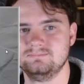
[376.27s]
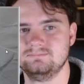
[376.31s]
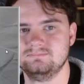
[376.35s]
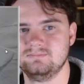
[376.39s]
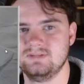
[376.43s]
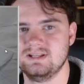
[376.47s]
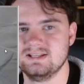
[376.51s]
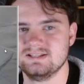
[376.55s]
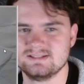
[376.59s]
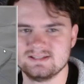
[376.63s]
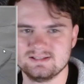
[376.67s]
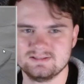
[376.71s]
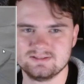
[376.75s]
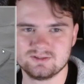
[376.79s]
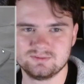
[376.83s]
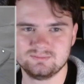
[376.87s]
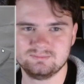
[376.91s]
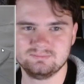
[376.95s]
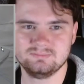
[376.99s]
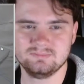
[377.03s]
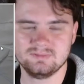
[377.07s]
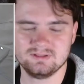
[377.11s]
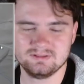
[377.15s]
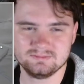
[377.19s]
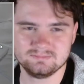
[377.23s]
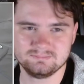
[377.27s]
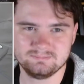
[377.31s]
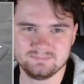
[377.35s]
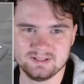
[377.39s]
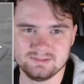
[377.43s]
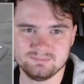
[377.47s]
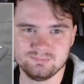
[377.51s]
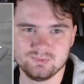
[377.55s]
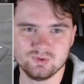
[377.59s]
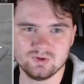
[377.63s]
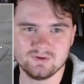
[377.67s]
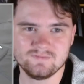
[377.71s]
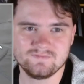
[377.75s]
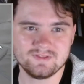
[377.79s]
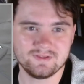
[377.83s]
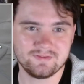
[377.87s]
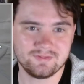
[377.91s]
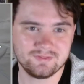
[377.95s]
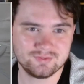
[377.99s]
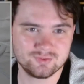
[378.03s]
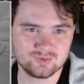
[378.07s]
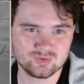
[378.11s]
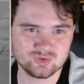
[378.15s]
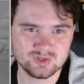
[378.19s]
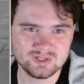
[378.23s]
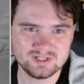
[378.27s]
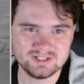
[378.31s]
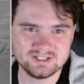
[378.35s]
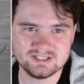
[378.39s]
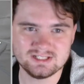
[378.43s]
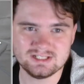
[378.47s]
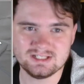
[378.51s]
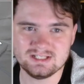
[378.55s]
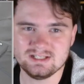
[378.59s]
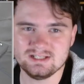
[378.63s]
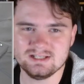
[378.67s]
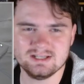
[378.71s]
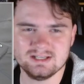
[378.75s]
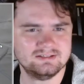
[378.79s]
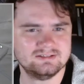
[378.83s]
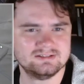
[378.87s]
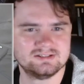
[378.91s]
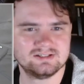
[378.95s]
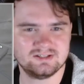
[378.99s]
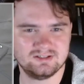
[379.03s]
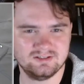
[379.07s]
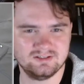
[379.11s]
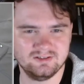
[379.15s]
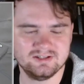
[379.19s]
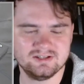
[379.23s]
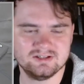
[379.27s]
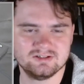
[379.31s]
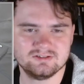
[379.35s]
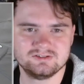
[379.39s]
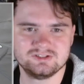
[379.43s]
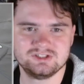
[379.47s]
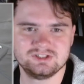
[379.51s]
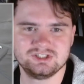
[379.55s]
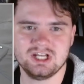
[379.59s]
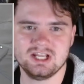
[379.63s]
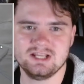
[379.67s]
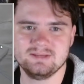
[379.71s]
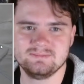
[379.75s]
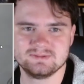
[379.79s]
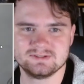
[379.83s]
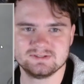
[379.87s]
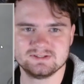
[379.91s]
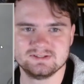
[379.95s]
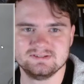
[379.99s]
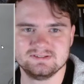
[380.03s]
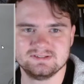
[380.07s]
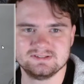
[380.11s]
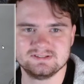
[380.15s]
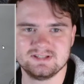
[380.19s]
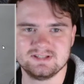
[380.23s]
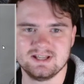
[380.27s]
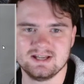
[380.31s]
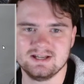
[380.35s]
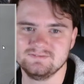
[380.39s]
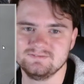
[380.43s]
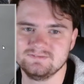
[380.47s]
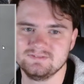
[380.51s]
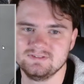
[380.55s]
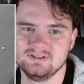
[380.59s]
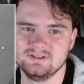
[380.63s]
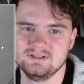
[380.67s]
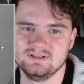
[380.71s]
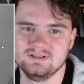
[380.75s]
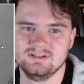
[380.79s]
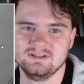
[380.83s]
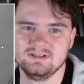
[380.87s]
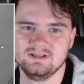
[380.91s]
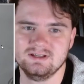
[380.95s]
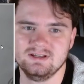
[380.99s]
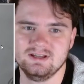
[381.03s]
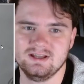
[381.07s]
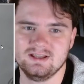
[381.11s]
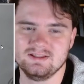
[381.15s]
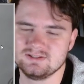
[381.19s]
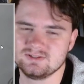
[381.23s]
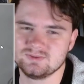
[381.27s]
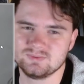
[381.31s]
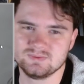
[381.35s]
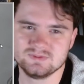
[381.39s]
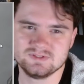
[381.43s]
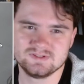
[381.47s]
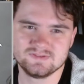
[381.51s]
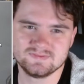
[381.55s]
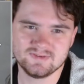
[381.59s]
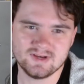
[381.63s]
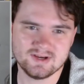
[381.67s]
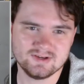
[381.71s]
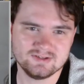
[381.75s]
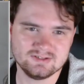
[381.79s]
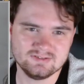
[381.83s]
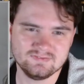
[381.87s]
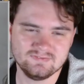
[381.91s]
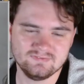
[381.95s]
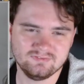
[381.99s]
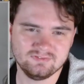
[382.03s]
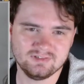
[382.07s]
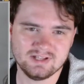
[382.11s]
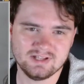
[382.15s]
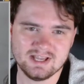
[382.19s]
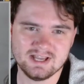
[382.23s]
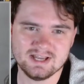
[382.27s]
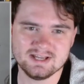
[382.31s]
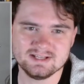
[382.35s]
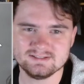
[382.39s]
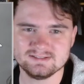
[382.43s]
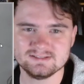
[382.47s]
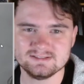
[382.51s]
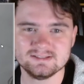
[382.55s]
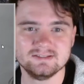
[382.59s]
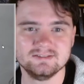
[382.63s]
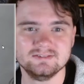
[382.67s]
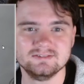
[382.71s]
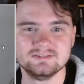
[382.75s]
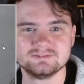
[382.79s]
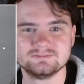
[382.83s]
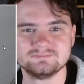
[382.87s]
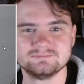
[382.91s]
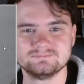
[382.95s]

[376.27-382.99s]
Gets a little bit more of the 3D and clear shapes and stuff. This one's very flat and